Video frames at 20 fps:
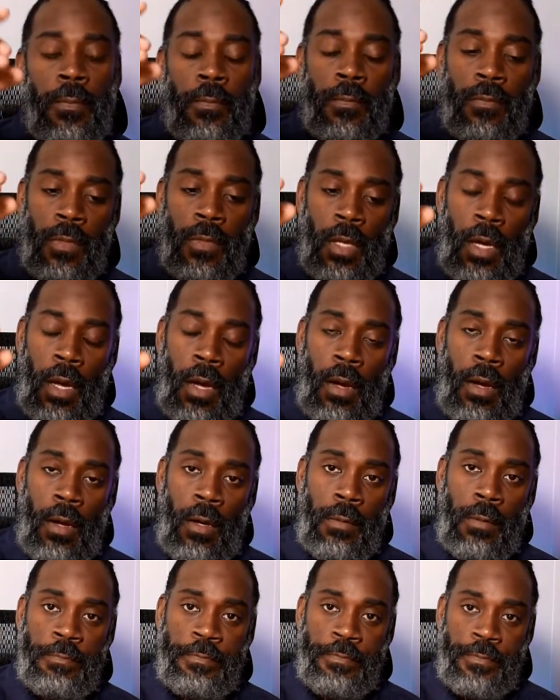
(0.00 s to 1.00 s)

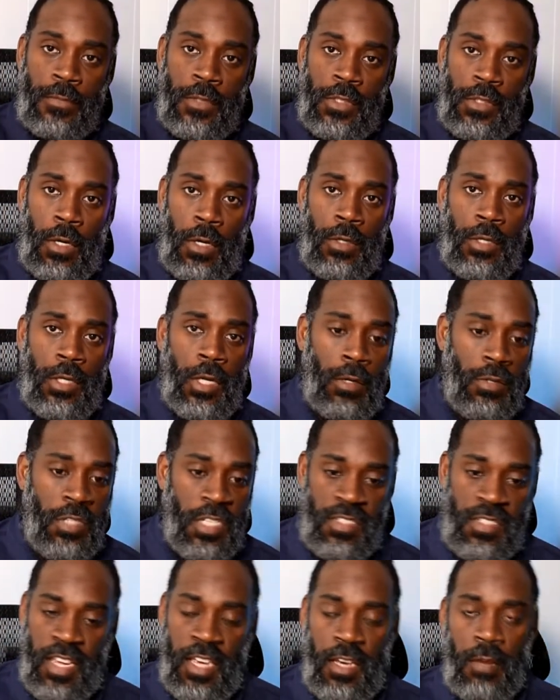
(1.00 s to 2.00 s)
So just
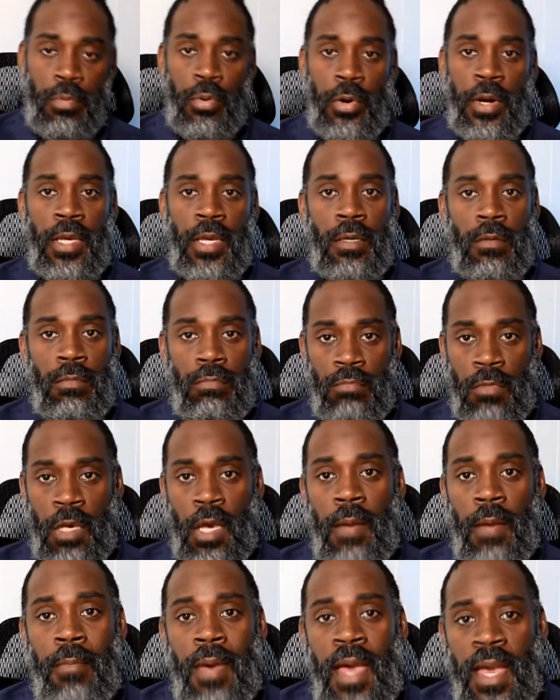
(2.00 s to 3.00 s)
take a break,
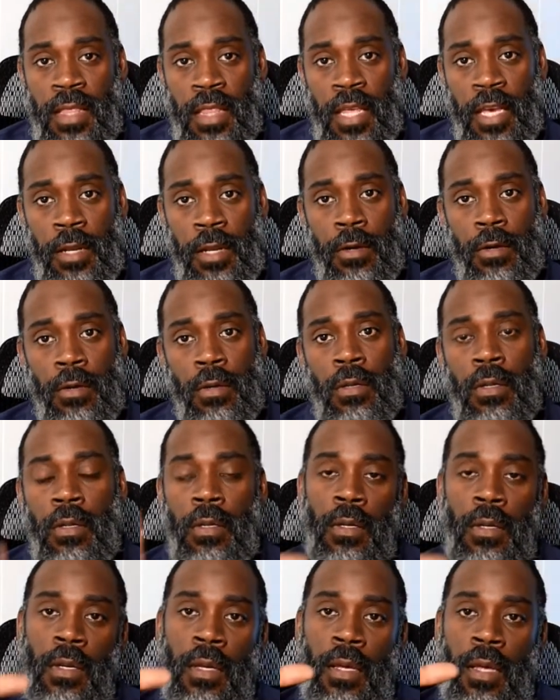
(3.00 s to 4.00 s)
come back later,
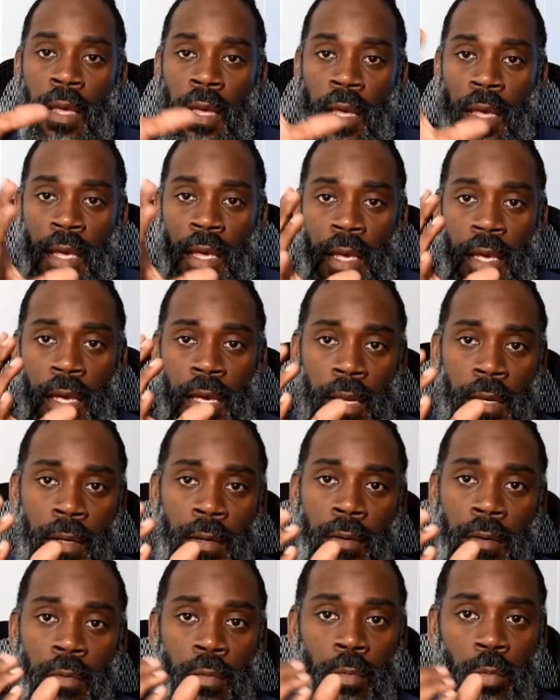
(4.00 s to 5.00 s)
and
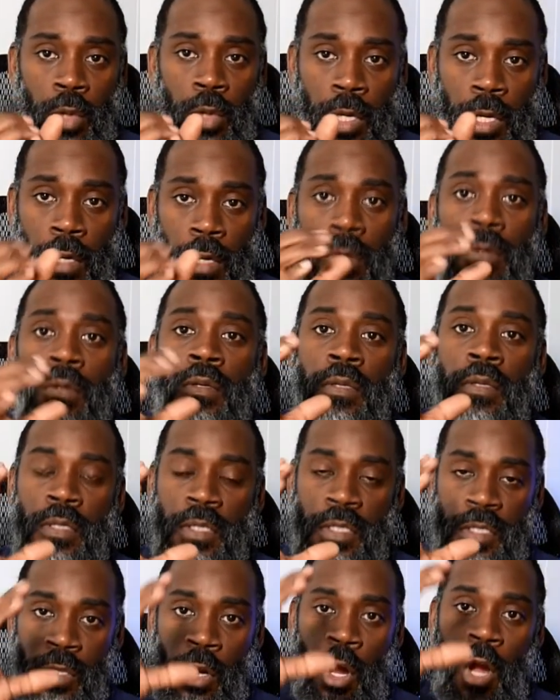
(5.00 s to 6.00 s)

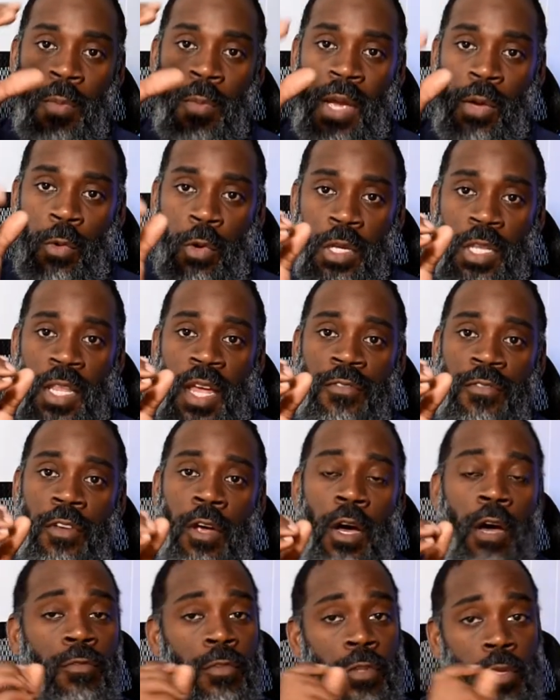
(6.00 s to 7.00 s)
start back where you left
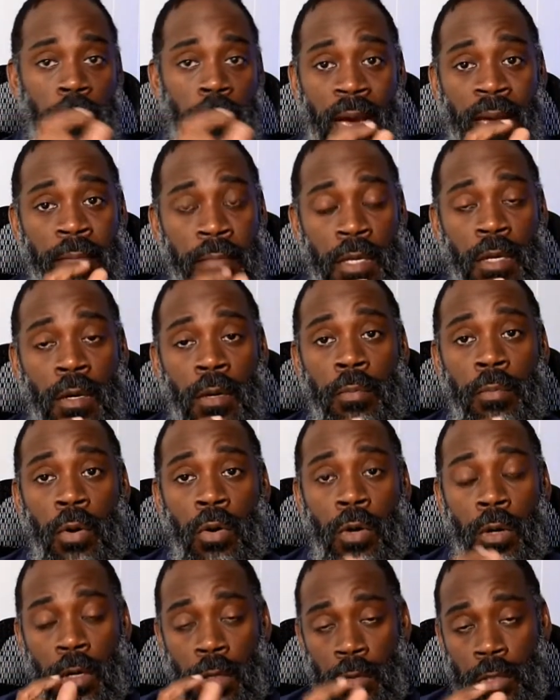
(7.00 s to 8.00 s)
off. You might be
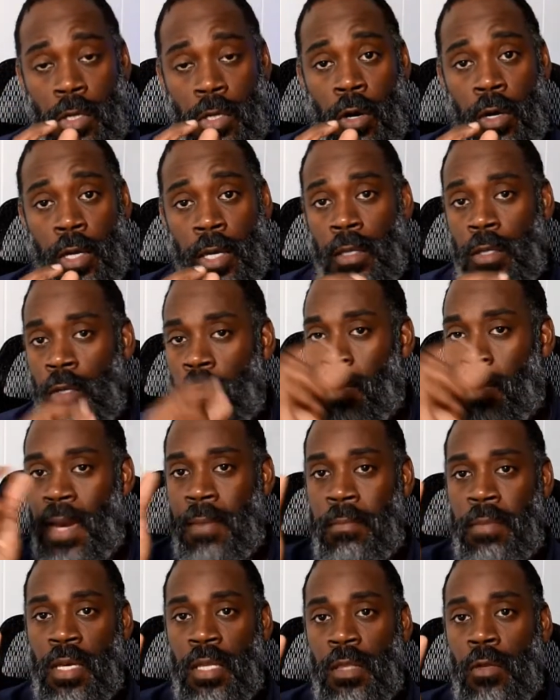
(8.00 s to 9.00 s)
on target, you might
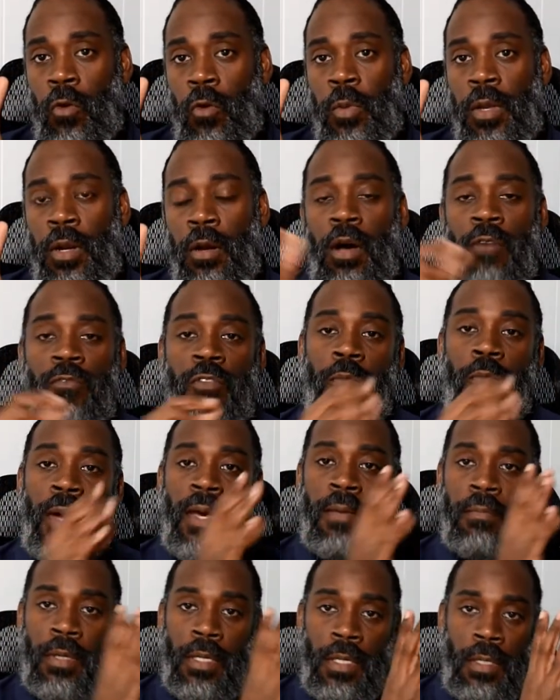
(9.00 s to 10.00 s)
be a little bit off, you might
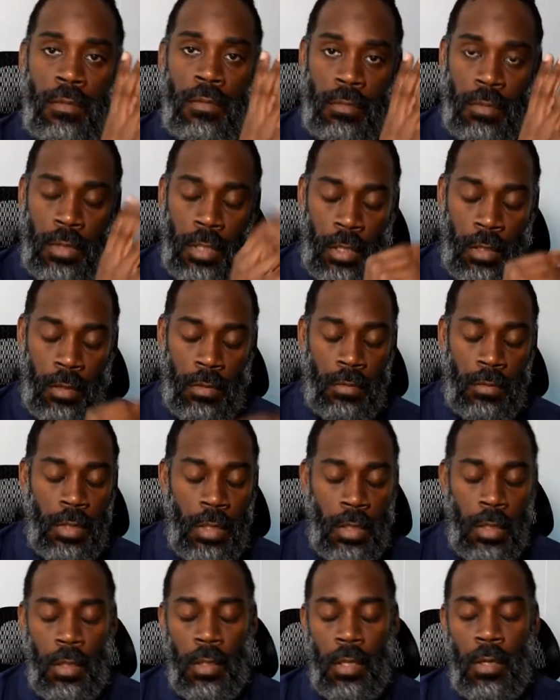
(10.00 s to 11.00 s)
be
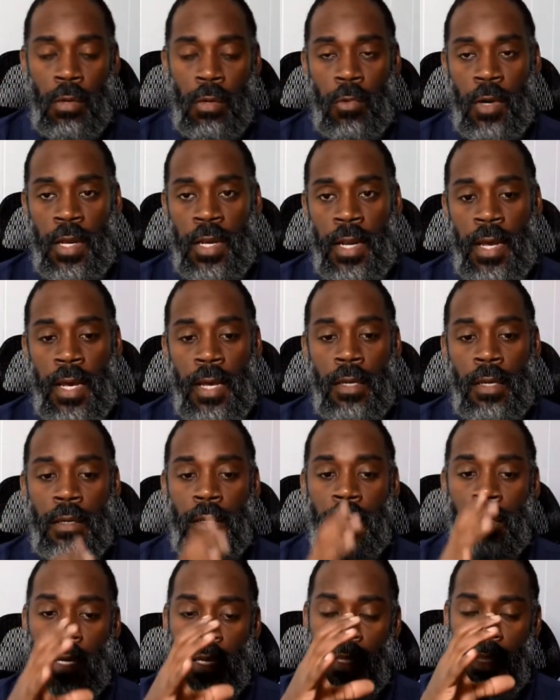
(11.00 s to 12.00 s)
whatnot,
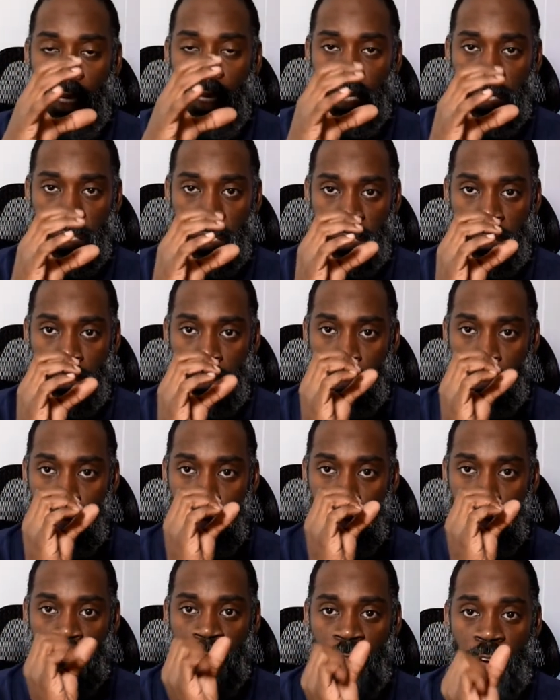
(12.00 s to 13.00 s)
and then just
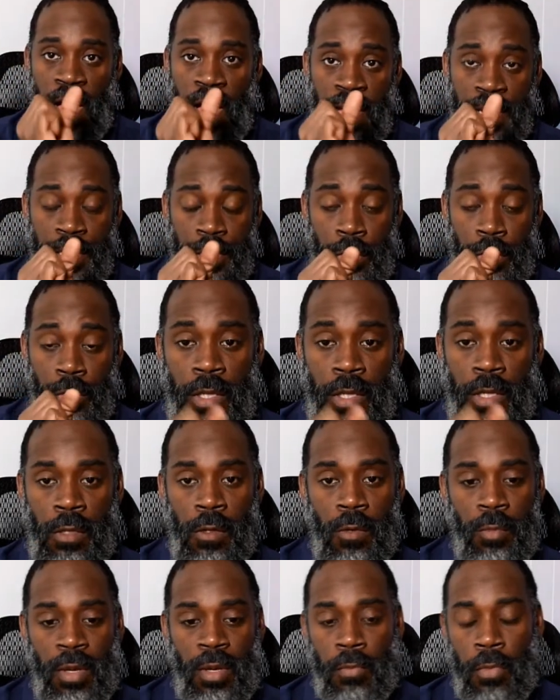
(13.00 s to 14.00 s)
fine tune it
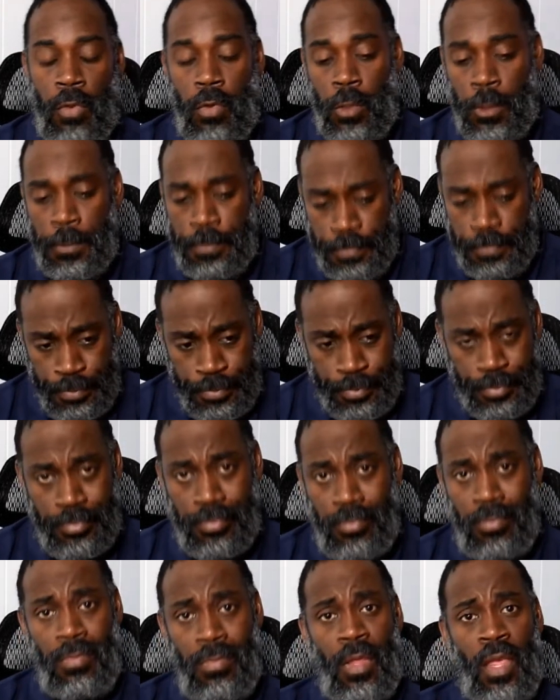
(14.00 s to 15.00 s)
bit more.
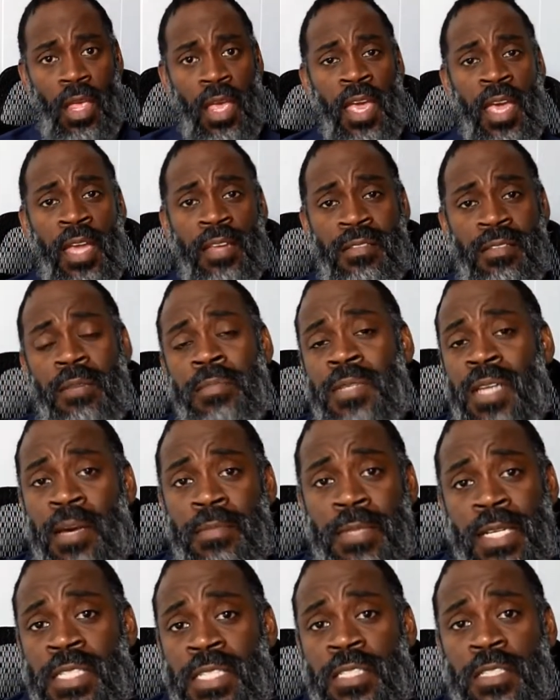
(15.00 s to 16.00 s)
And sometimes
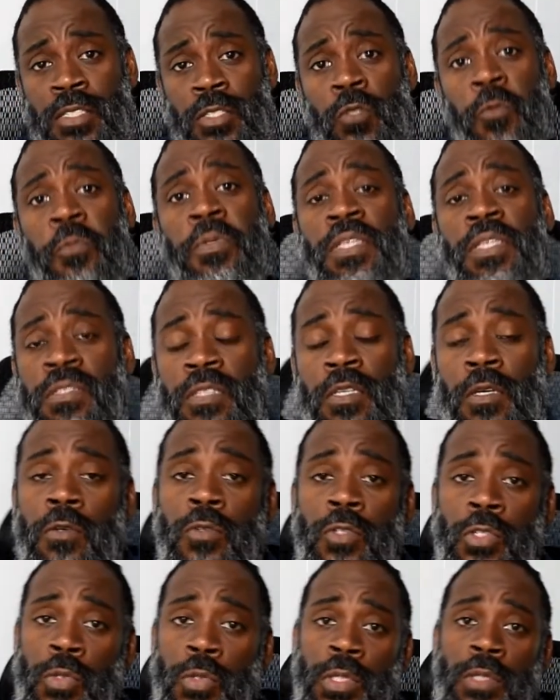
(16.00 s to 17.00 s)
I just do BZO
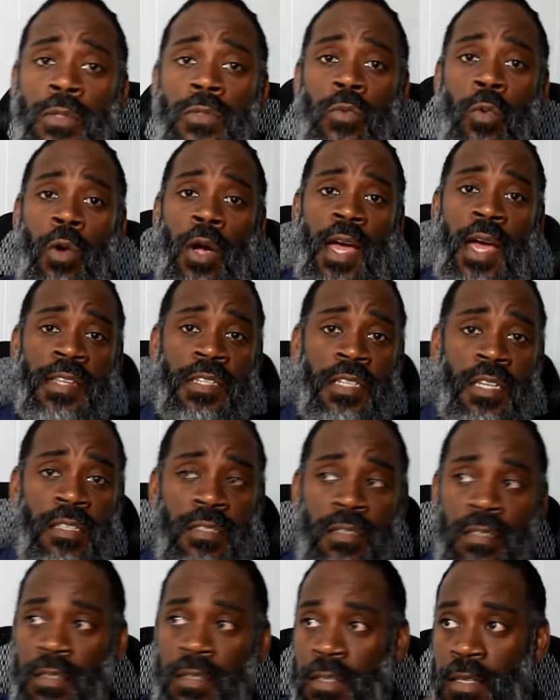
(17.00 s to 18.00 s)
drills where I
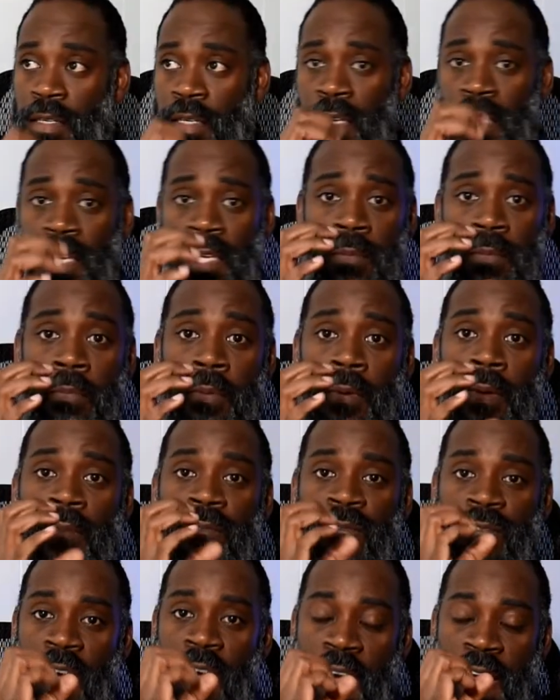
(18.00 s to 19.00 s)
just keep
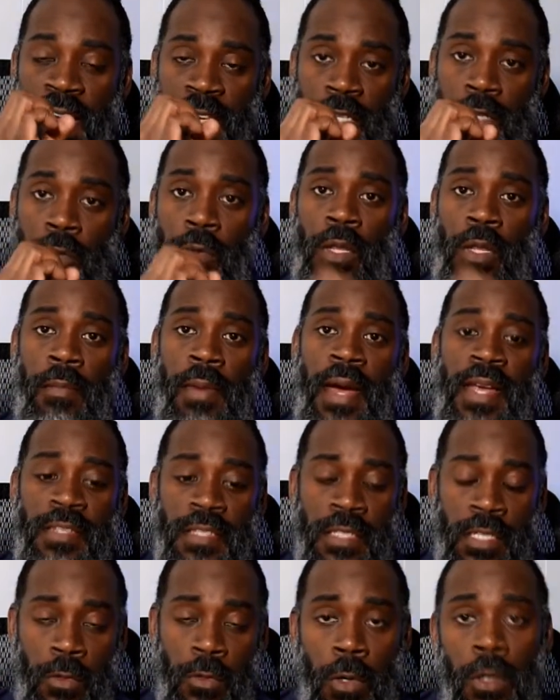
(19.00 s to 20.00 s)
fine tuning my
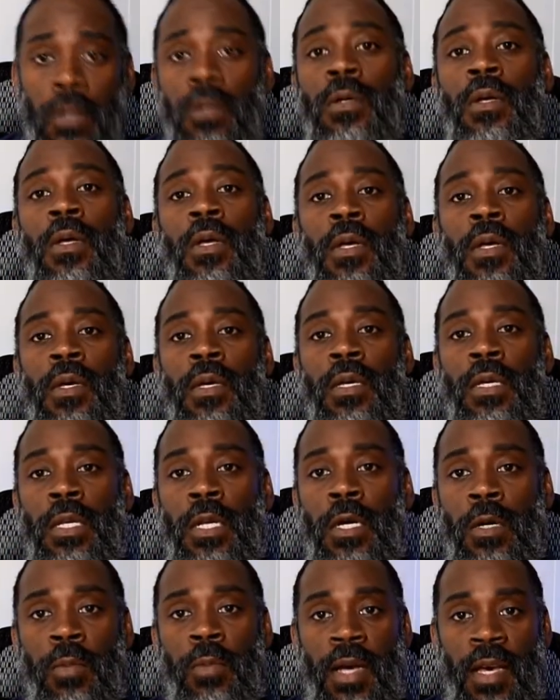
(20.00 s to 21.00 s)
0,
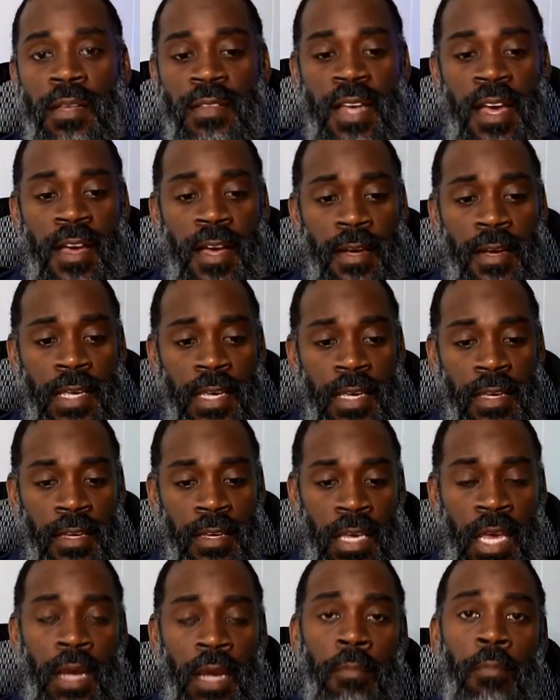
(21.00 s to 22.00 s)
because I
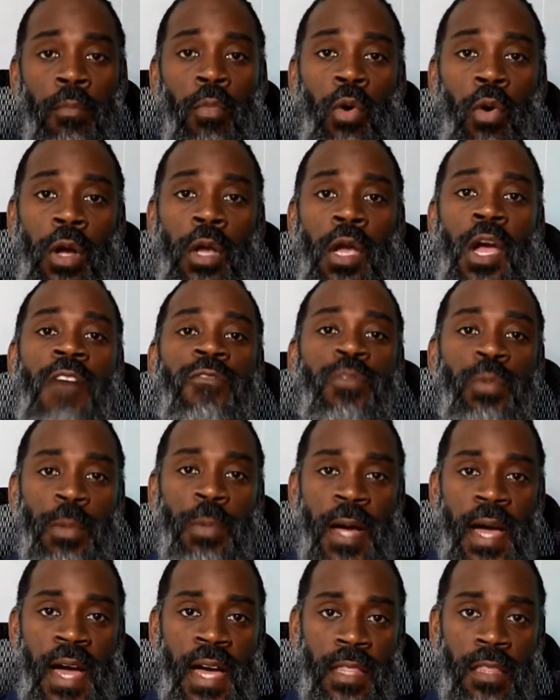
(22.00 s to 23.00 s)
get more comfortable
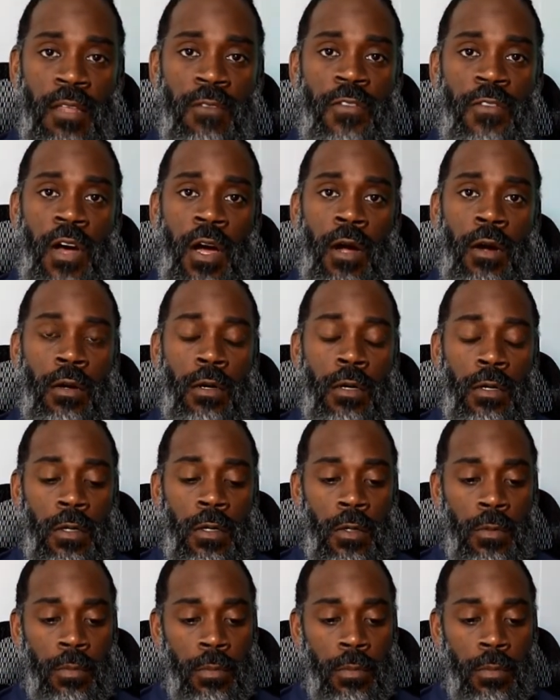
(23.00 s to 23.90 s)
behind the firearm,